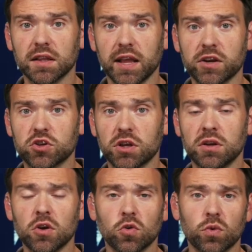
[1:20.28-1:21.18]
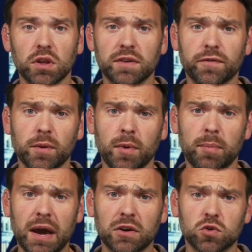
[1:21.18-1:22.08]
the election, really from
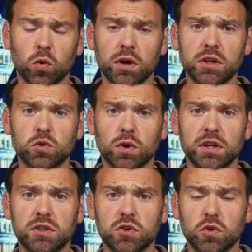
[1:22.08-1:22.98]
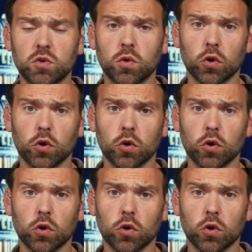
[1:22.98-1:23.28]
about 2022,